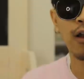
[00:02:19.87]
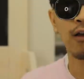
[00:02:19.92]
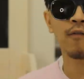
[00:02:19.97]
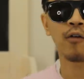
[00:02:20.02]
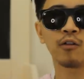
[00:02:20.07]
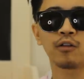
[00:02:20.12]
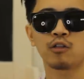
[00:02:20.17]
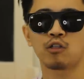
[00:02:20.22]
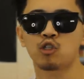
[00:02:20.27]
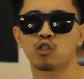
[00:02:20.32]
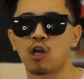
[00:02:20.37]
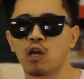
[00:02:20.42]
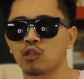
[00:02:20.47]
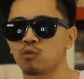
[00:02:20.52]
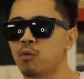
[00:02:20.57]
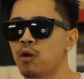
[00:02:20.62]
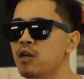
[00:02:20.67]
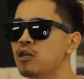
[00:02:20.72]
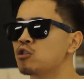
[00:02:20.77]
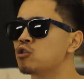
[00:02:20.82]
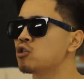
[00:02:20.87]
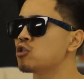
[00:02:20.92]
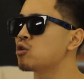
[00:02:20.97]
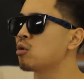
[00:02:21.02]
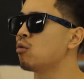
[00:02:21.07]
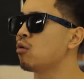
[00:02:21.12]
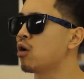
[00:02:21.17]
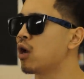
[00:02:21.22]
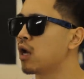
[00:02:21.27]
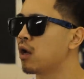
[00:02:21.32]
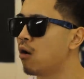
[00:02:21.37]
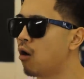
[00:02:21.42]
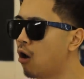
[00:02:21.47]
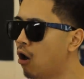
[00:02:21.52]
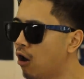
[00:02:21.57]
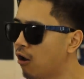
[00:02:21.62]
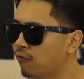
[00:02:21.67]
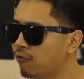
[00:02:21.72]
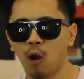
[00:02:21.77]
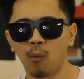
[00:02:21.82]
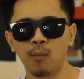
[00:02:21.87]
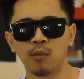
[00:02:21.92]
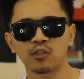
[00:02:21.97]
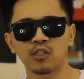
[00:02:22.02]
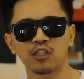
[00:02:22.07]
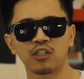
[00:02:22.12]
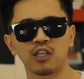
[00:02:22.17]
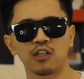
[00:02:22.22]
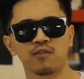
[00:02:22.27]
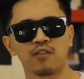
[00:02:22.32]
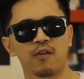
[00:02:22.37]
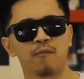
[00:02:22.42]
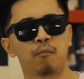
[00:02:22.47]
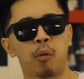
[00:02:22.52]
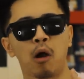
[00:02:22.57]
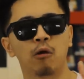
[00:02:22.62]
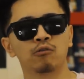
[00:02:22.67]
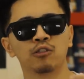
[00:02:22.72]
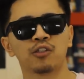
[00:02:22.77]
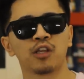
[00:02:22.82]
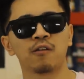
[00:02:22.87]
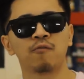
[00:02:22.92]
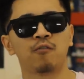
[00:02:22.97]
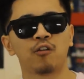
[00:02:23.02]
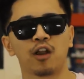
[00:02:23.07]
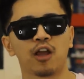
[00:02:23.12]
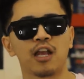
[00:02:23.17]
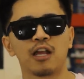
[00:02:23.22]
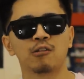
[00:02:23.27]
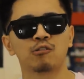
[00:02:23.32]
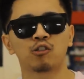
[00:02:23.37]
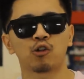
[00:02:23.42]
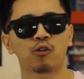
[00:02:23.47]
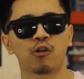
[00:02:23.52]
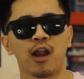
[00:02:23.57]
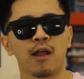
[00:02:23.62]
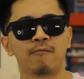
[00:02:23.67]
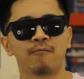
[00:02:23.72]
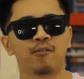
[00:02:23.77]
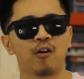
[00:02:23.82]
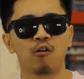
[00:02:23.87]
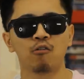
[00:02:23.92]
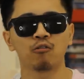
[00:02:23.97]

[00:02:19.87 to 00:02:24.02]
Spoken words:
I love all these shots where he's just looking off, almost as if he's posing for an Instagram